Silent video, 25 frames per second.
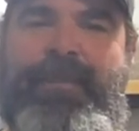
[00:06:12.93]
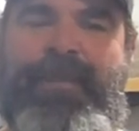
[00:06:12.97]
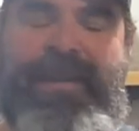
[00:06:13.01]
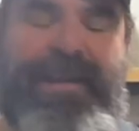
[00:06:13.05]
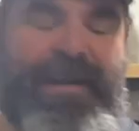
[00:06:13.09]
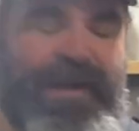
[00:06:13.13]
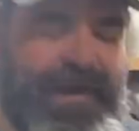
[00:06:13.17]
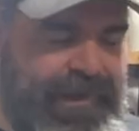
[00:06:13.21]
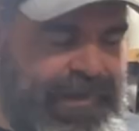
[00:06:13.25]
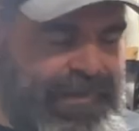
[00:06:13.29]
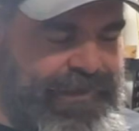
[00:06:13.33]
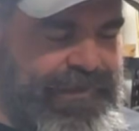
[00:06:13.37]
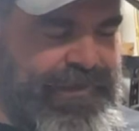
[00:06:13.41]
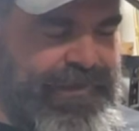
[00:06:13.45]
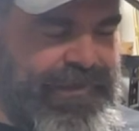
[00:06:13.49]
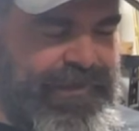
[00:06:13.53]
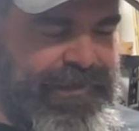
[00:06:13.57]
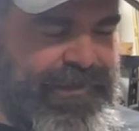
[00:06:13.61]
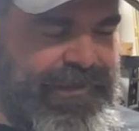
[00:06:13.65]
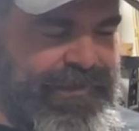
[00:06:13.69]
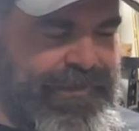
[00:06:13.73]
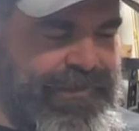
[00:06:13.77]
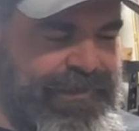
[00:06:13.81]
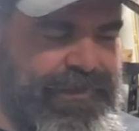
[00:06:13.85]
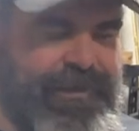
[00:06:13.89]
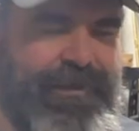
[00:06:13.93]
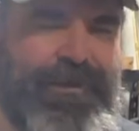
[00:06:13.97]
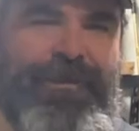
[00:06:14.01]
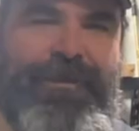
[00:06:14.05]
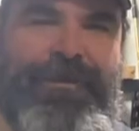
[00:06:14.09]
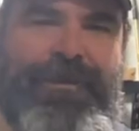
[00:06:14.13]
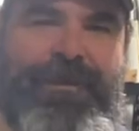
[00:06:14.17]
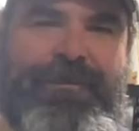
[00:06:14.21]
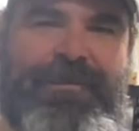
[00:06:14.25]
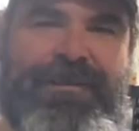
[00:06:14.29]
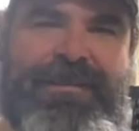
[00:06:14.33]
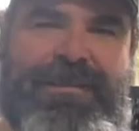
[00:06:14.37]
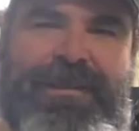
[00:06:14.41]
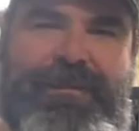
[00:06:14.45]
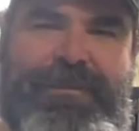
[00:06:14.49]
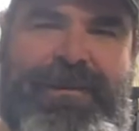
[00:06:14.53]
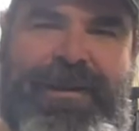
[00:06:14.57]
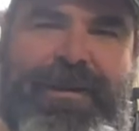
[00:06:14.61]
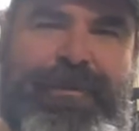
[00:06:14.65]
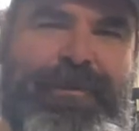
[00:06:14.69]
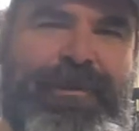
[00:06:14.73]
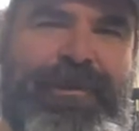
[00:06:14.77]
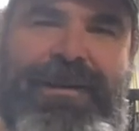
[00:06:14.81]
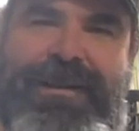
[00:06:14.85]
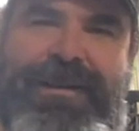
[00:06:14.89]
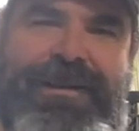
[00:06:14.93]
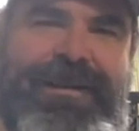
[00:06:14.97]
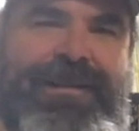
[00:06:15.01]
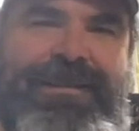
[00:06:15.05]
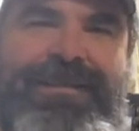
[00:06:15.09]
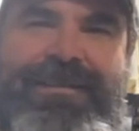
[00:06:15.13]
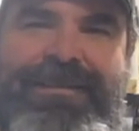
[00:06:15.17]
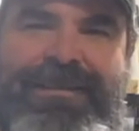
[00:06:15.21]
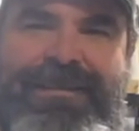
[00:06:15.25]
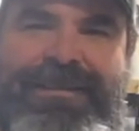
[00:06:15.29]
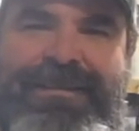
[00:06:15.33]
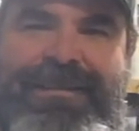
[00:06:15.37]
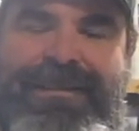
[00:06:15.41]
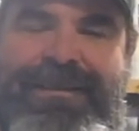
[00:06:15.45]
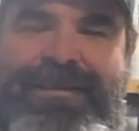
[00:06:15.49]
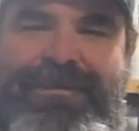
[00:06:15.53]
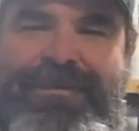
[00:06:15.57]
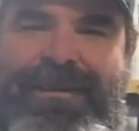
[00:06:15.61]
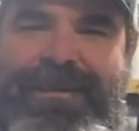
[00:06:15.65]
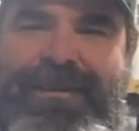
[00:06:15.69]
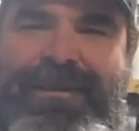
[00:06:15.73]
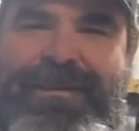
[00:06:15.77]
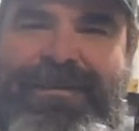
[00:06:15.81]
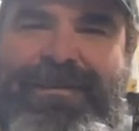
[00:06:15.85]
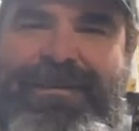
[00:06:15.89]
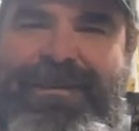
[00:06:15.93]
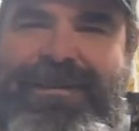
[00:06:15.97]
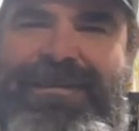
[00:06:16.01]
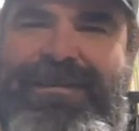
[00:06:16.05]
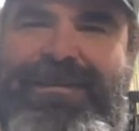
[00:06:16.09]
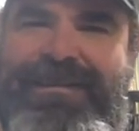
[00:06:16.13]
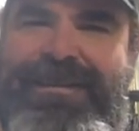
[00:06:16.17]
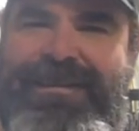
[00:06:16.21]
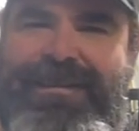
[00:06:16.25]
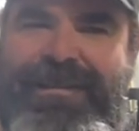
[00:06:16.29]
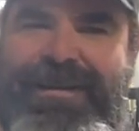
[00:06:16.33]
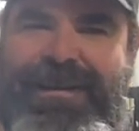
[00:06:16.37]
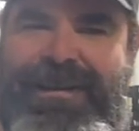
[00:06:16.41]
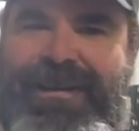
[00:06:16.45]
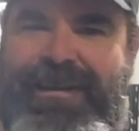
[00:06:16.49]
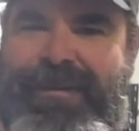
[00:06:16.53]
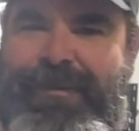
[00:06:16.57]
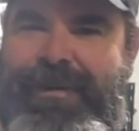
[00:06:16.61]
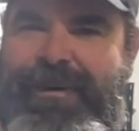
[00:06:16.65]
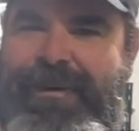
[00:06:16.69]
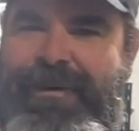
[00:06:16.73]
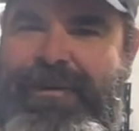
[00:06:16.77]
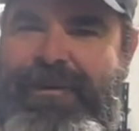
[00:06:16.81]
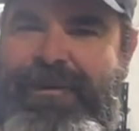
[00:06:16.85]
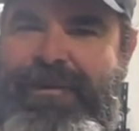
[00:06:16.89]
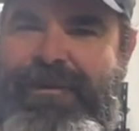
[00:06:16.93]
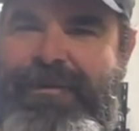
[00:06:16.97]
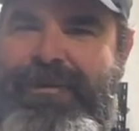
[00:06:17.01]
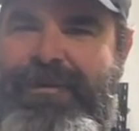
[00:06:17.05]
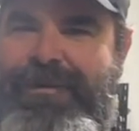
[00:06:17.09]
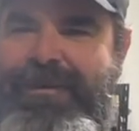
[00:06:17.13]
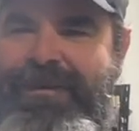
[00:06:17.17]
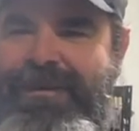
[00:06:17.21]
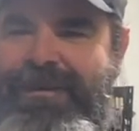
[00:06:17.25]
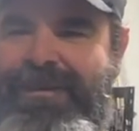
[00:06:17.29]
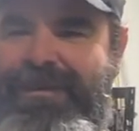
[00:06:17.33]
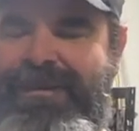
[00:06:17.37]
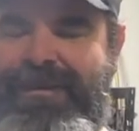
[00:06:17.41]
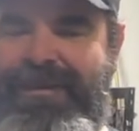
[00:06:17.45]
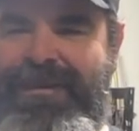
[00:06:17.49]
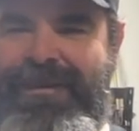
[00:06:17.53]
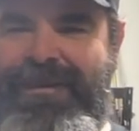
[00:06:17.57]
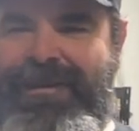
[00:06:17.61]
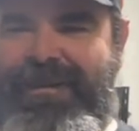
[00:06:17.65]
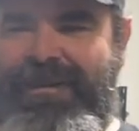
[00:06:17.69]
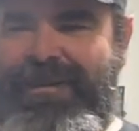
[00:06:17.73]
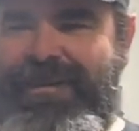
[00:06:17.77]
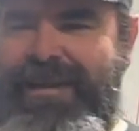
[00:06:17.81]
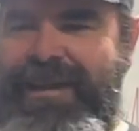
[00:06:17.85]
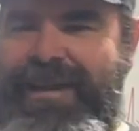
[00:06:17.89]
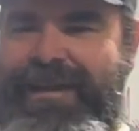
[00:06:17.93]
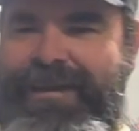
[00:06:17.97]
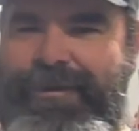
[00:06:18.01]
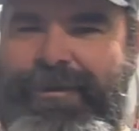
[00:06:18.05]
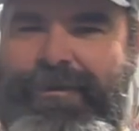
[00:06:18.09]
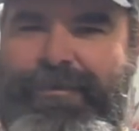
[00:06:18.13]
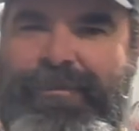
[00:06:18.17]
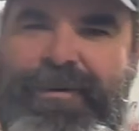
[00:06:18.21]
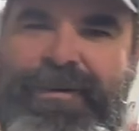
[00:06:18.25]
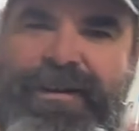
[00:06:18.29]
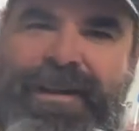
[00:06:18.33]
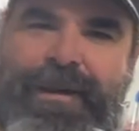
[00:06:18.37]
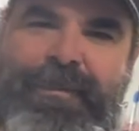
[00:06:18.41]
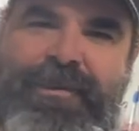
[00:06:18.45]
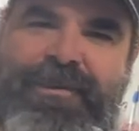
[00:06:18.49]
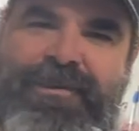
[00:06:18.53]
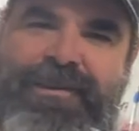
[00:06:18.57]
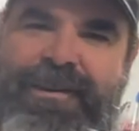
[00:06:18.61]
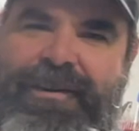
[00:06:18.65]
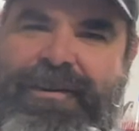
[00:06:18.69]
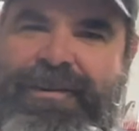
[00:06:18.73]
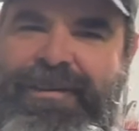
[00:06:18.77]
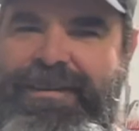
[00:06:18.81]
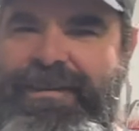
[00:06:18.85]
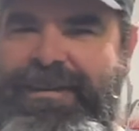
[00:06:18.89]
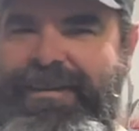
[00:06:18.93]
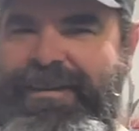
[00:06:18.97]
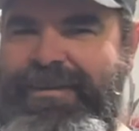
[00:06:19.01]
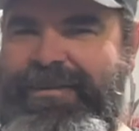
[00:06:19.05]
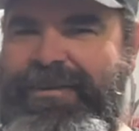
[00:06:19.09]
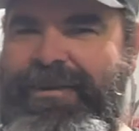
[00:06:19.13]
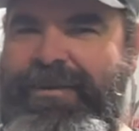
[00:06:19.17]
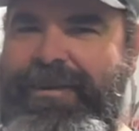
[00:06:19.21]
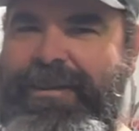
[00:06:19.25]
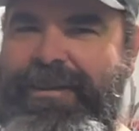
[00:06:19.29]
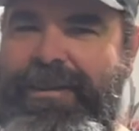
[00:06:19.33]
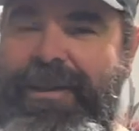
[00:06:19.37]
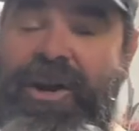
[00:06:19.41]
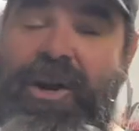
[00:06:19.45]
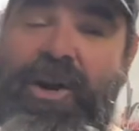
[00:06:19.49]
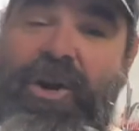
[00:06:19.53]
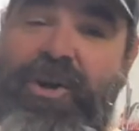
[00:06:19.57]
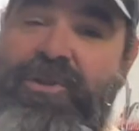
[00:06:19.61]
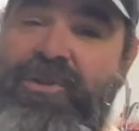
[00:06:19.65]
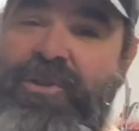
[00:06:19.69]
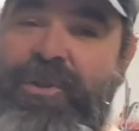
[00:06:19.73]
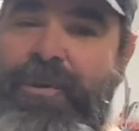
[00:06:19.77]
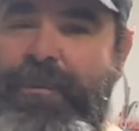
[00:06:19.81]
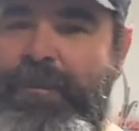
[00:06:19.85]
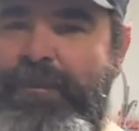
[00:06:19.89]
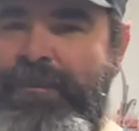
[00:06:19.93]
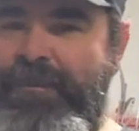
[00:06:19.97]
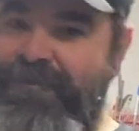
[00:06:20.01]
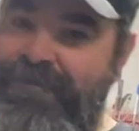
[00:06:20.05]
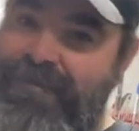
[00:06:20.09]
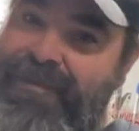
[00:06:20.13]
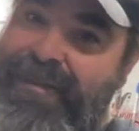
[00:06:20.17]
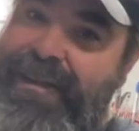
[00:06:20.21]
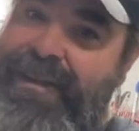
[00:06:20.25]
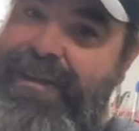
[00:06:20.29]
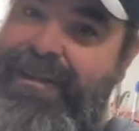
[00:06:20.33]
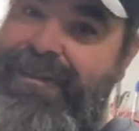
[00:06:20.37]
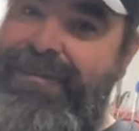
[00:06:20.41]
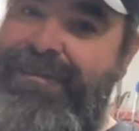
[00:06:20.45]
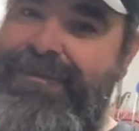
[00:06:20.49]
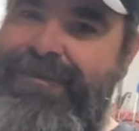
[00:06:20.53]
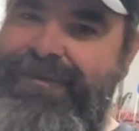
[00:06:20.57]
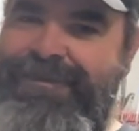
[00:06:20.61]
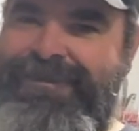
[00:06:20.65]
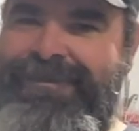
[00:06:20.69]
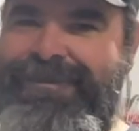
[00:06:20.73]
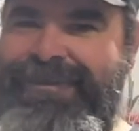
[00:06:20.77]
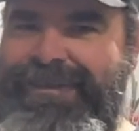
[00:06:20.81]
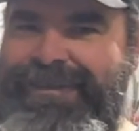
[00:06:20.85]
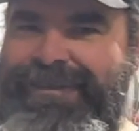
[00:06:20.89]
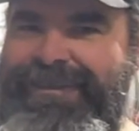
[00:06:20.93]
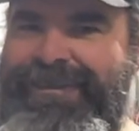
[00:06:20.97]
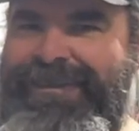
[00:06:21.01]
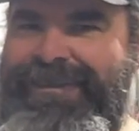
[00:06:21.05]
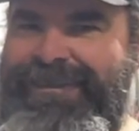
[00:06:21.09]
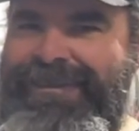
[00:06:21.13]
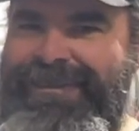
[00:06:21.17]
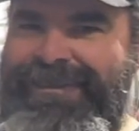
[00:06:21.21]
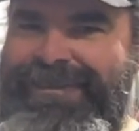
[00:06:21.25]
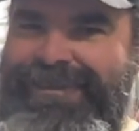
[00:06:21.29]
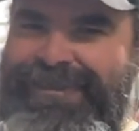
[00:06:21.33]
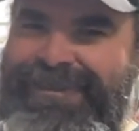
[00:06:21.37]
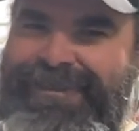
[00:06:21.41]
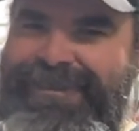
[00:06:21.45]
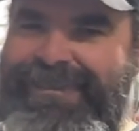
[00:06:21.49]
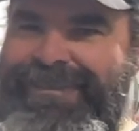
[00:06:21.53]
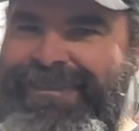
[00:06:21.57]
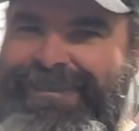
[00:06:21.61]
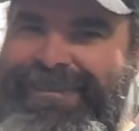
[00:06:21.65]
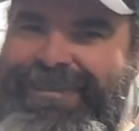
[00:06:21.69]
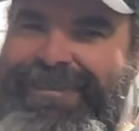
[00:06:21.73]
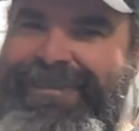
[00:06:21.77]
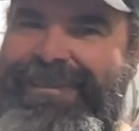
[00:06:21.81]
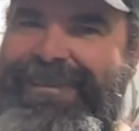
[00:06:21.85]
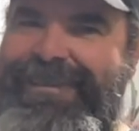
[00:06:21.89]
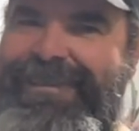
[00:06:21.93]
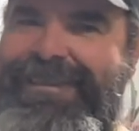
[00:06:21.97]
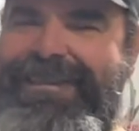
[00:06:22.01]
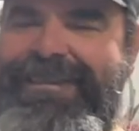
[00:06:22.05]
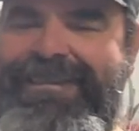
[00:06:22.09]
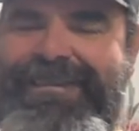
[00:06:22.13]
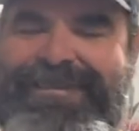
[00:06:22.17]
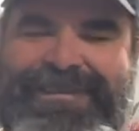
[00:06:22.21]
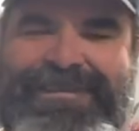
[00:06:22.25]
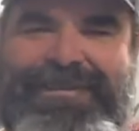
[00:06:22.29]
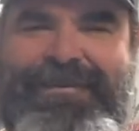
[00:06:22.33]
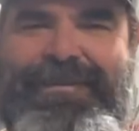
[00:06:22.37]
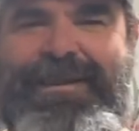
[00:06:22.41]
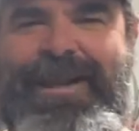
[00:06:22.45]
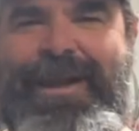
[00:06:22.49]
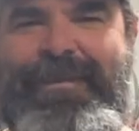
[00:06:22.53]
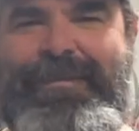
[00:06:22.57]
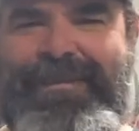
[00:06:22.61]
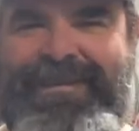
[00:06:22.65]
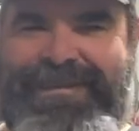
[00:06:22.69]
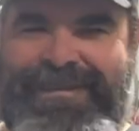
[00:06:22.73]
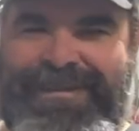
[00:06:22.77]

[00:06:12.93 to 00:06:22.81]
Yeah. You know, I'm just going to make it work. It's just, it's one of those things that I got to power through and can't do any more damage than is already there. So we'll see what happens.